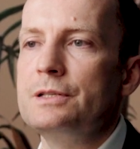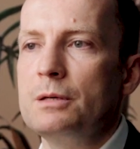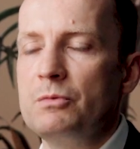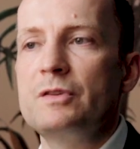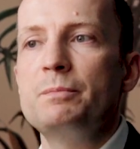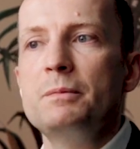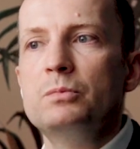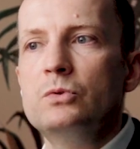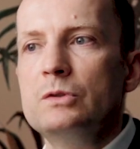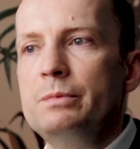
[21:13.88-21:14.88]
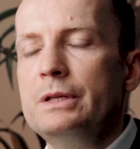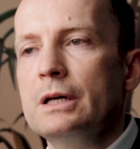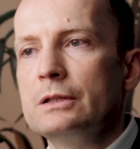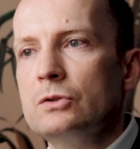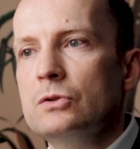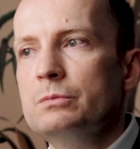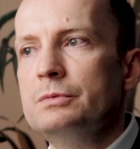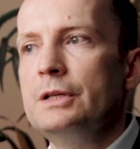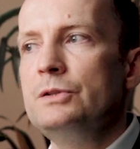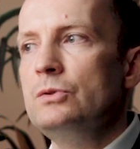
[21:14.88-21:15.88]
some of the people would be at
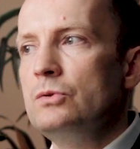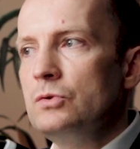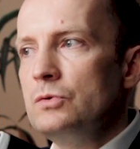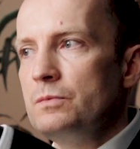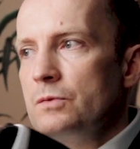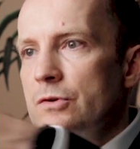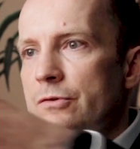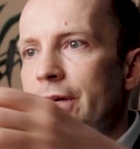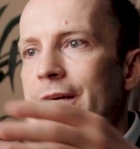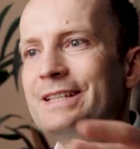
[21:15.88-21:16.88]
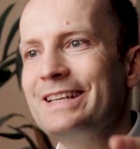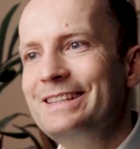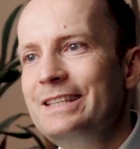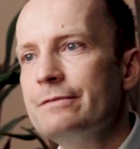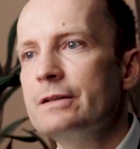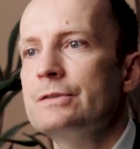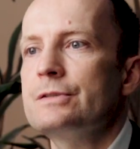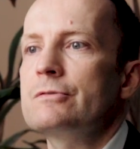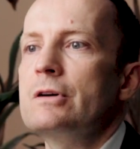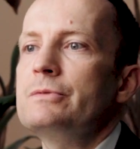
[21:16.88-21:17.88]
home, then you could create a different
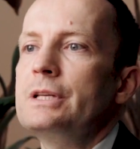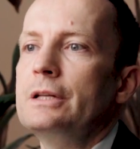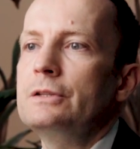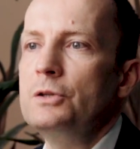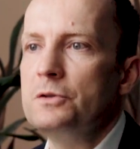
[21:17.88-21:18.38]
surrounding at the